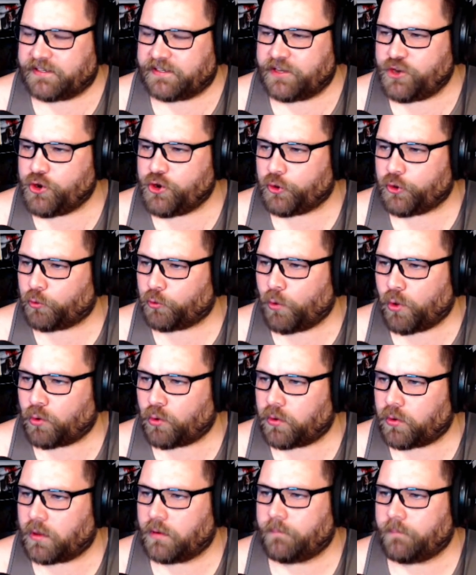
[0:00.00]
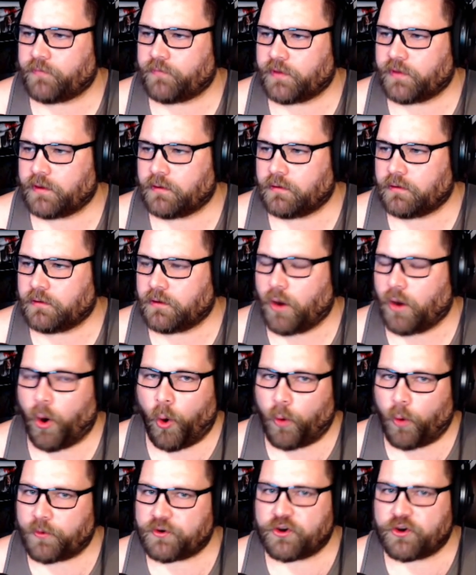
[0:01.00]
you'll
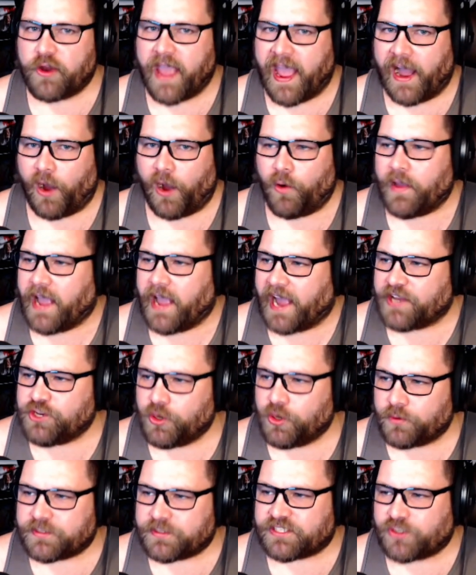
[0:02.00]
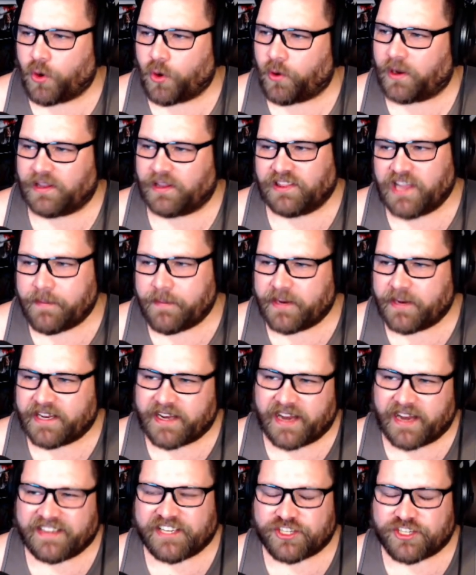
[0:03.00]
order now, and you'll score a limited
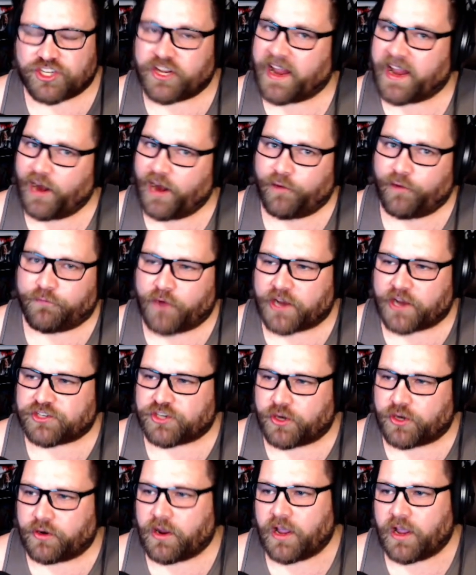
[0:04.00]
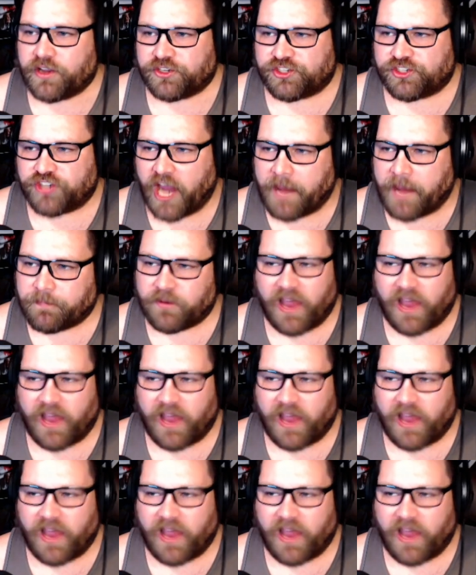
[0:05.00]
edition air freshener shaped